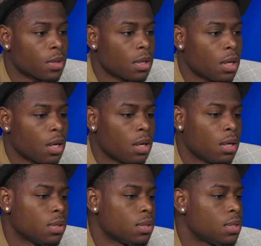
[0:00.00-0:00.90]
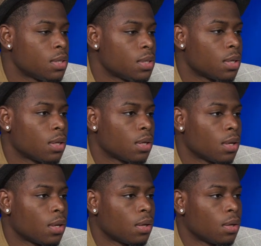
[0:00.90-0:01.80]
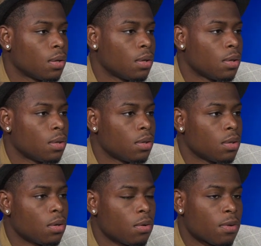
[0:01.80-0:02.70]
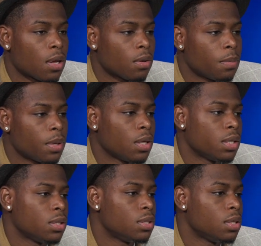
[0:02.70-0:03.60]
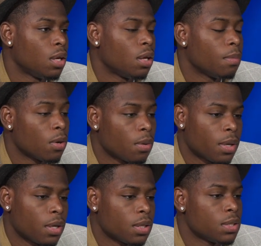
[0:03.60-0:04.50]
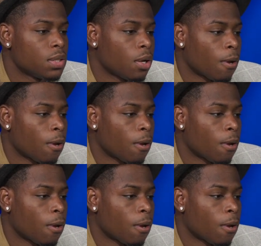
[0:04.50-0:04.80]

and you know, follow the page, email the page,